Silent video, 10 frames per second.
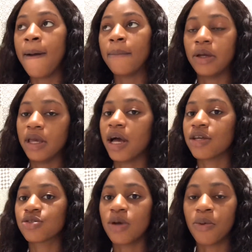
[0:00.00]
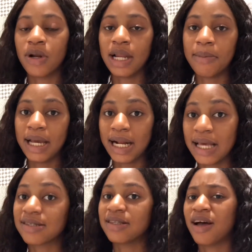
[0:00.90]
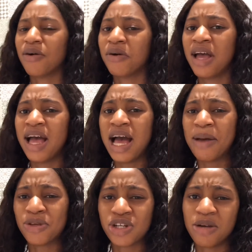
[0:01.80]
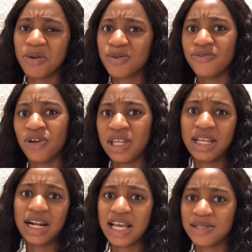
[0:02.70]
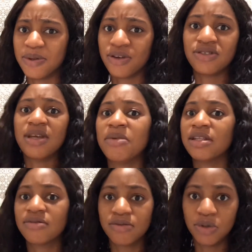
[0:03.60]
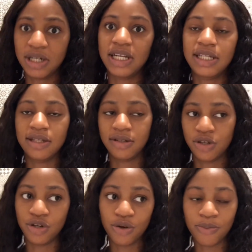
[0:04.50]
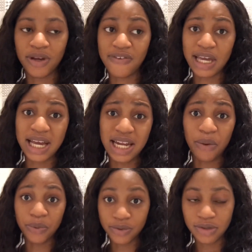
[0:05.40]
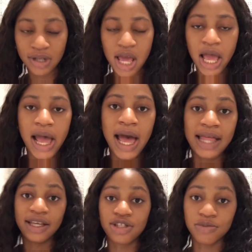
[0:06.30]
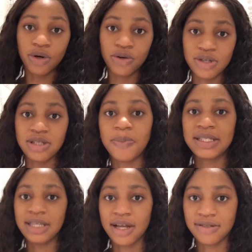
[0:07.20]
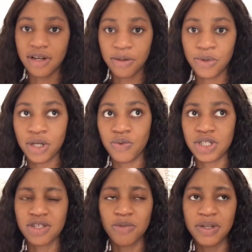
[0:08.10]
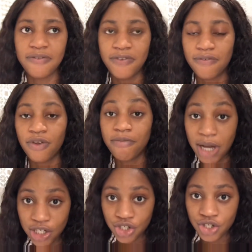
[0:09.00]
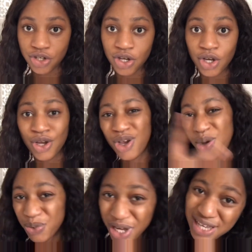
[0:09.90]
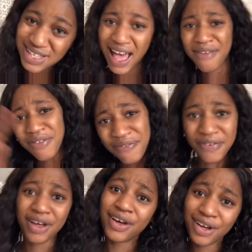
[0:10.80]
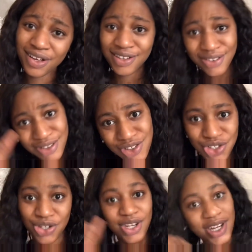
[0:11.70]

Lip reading: But yeah, so I'm currently in my class now. I'm not sure I'll be able to vlog in the class because, I mean, we're learning, you know? But if I can, I would. And then tomorrow is the passing out ceremony, which is going to be the 5th of March. Hope you guys are having fun on this journey.